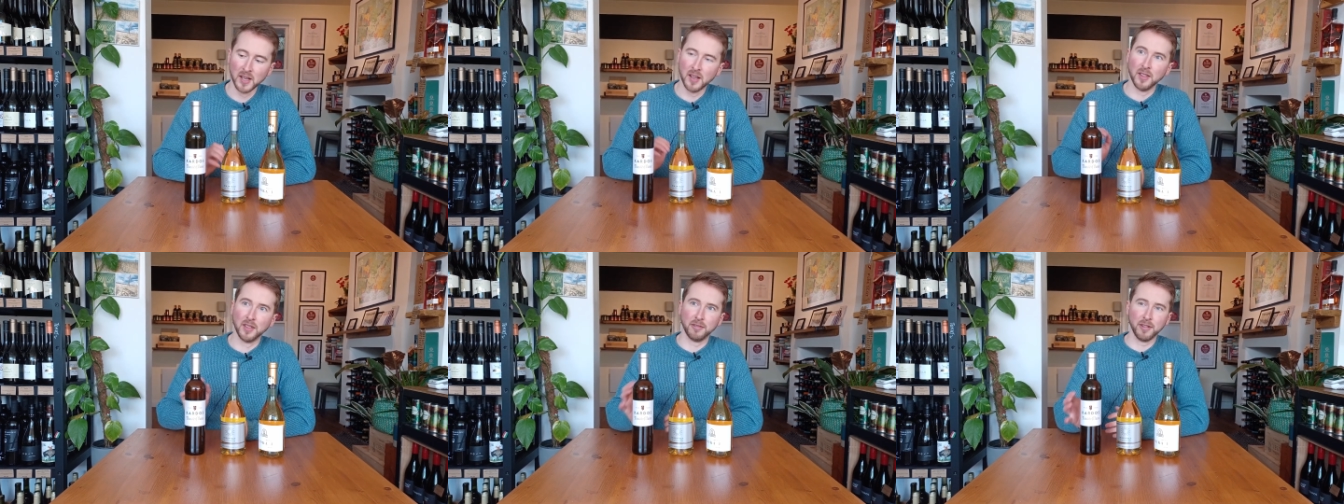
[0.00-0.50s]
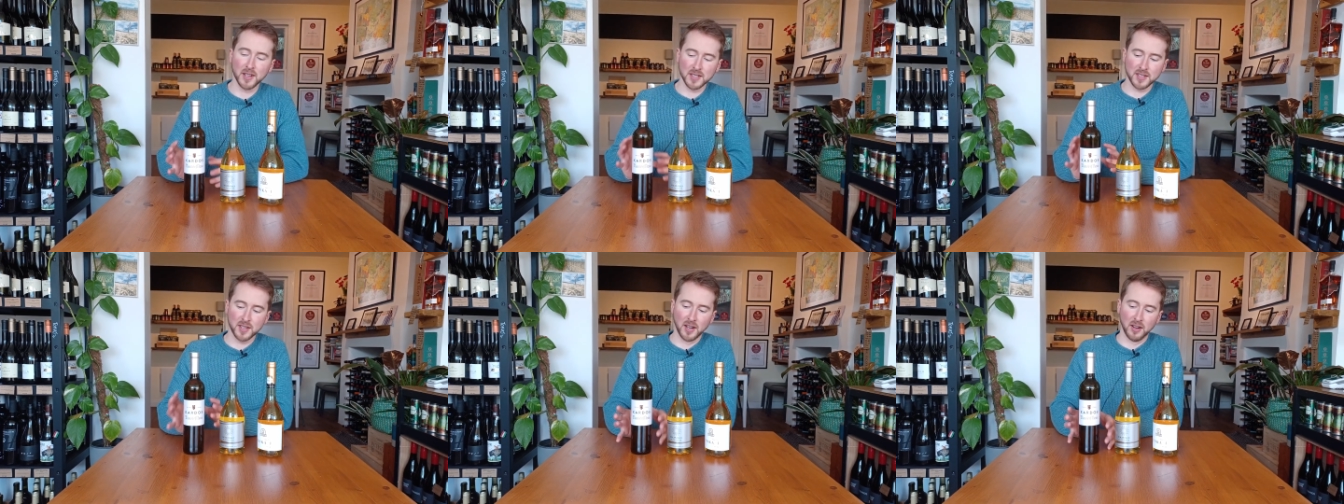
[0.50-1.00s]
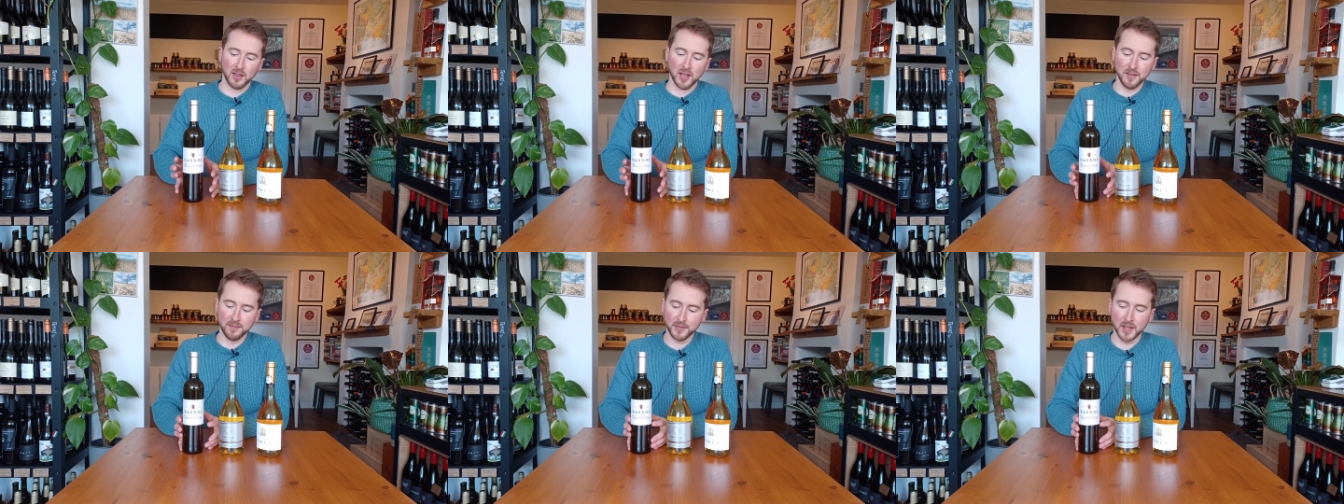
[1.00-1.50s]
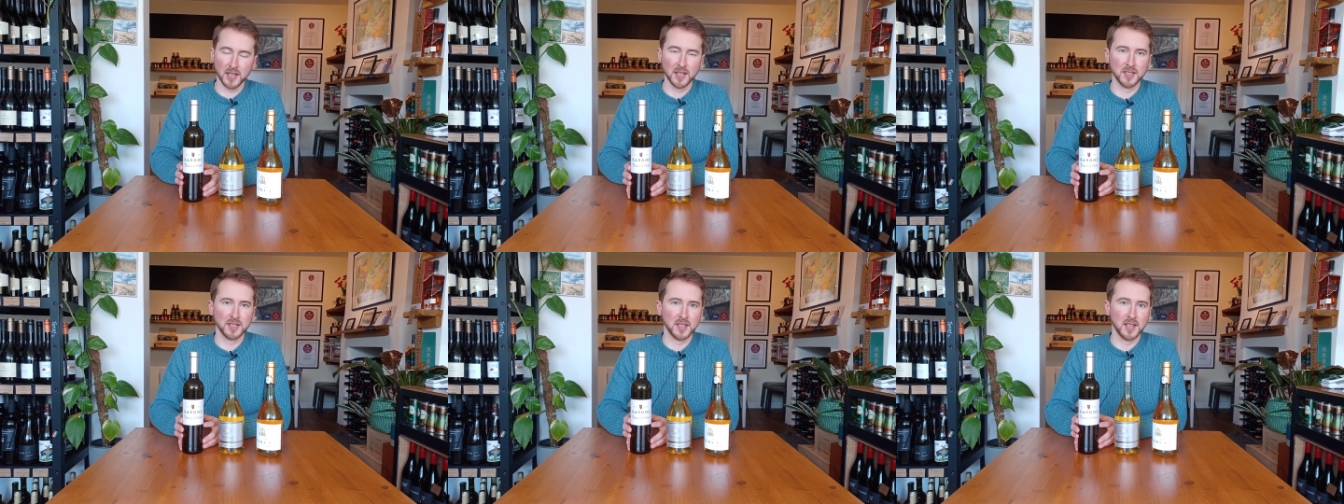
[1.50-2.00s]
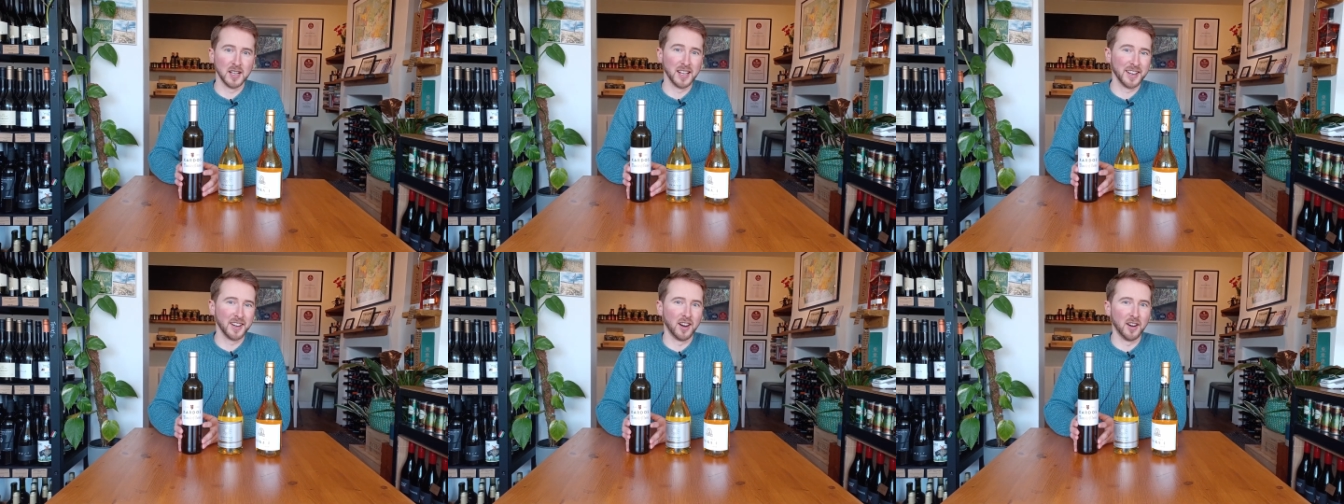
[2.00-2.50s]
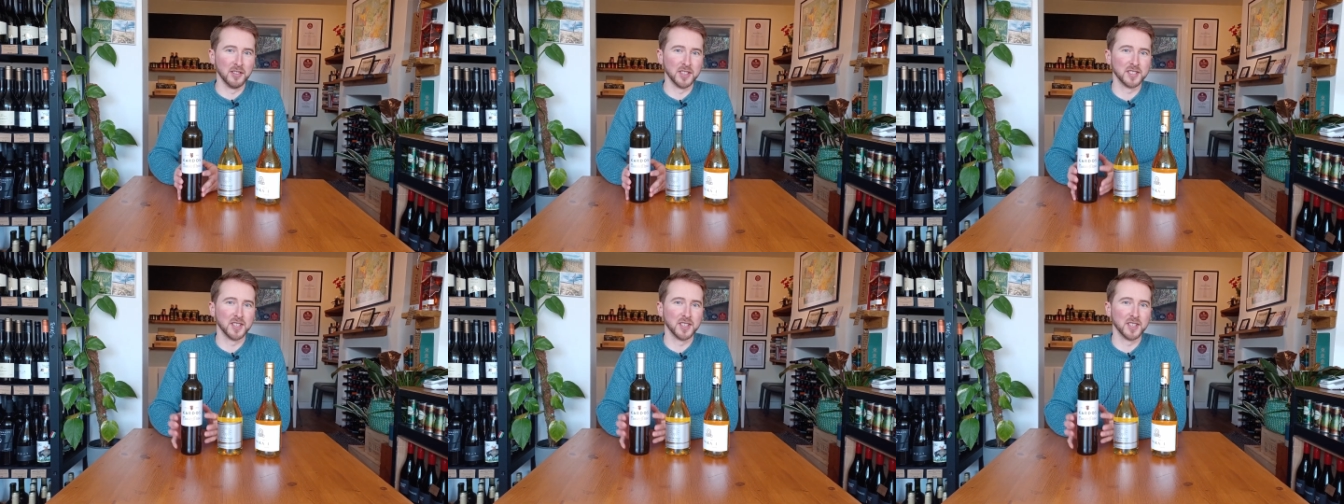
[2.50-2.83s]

The first style then is the late harvest.